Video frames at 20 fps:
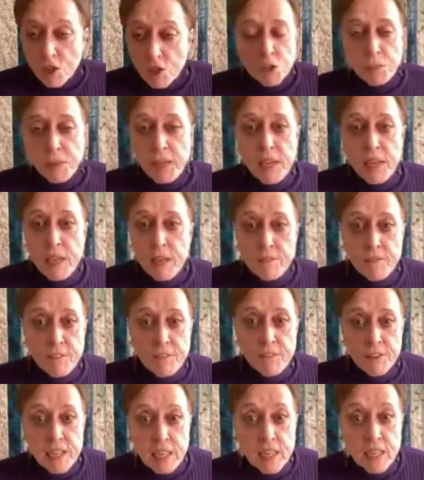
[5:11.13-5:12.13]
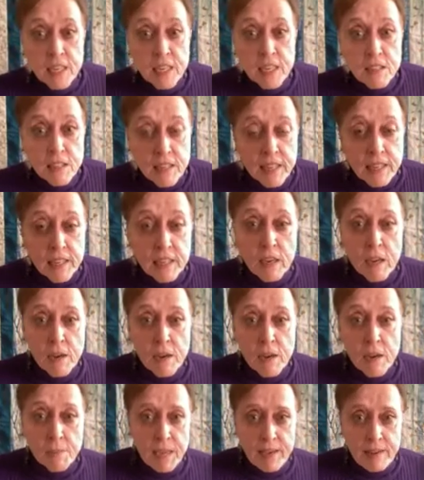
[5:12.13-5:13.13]
just became very easy, and it
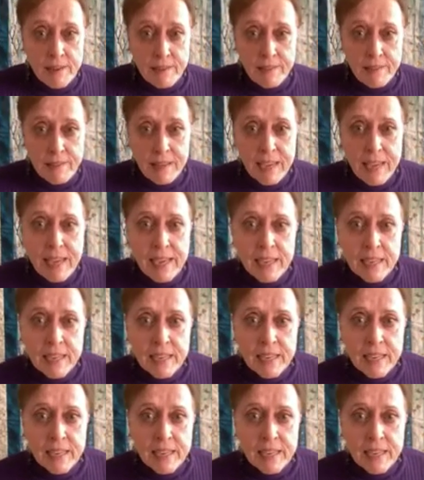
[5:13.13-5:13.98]
got me out of the gate.